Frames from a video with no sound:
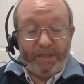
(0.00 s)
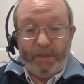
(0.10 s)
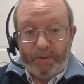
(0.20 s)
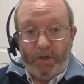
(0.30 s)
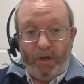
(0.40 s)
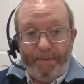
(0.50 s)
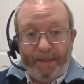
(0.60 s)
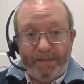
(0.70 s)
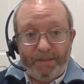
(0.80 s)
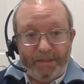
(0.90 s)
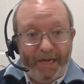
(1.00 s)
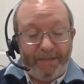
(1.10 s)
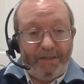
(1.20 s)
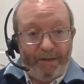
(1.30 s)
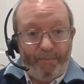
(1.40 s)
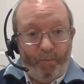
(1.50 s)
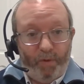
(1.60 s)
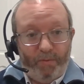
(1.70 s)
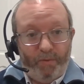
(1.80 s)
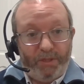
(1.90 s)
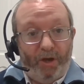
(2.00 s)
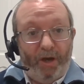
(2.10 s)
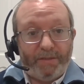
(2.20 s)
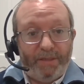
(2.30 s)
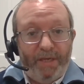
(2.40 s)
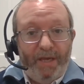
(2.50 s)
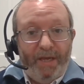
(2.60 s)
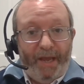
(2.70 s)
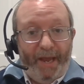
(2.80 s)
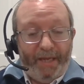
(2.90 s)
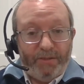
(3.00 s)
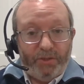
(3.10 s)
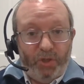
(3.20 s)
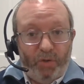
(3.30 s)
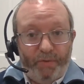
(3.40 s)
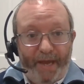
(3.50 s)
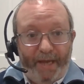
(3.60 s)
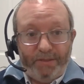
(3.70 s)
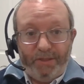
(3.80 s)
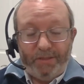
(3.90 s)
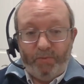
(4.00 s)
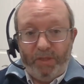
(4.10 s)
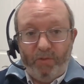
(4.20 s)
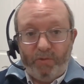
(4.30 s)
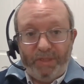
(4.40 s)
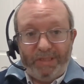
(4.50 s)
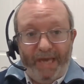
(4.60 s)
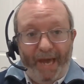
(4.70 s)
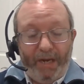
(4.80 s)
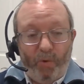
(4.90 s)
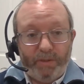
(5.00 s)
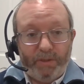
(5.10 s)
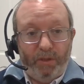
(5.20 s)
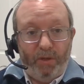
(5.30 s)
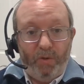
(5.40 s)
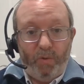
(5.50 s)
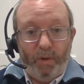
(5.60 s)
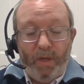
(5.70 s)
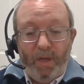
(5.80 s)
I think we talked about this the last time we talked, and showed that just within those 6 categories alone,